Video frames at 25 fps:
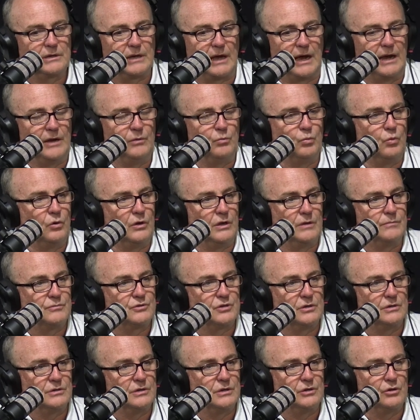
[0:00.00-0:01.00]
Kane
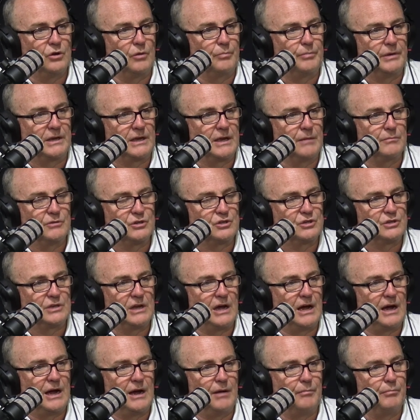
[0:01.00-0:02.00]
Williamson did not become a
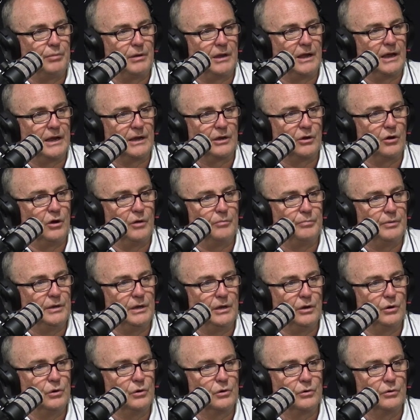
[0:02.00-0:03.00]
star playing
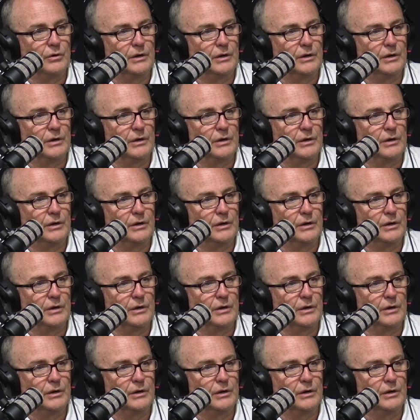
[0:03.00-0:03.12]
IPL